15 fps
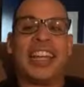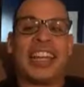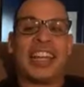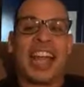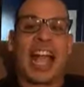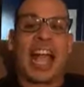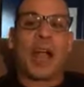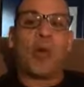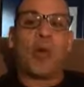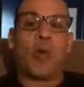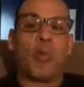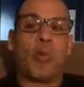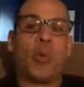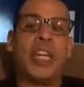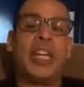We got
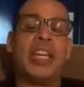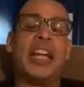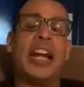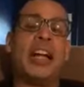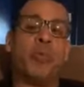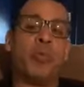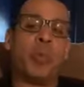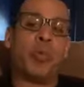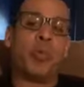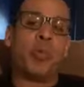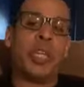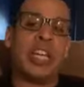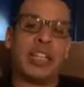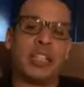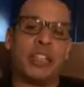we got this
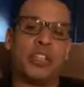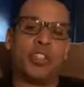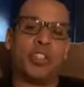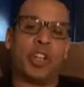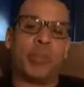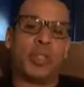German Shorthaired